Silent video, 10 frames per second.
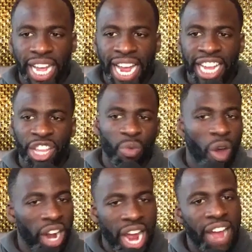and you
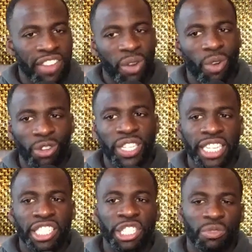want to have your
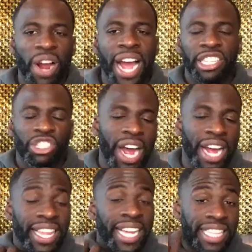rotations right. And so I
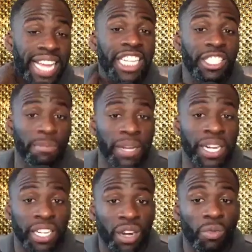think that's been a
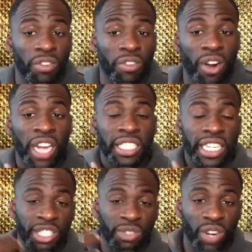good one for us, and
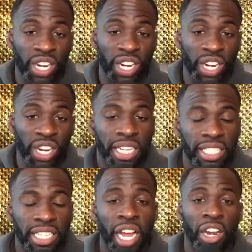it's really helped
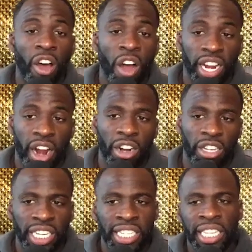us along in our
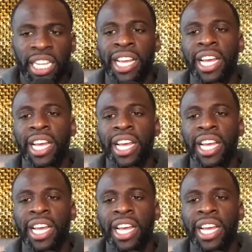season.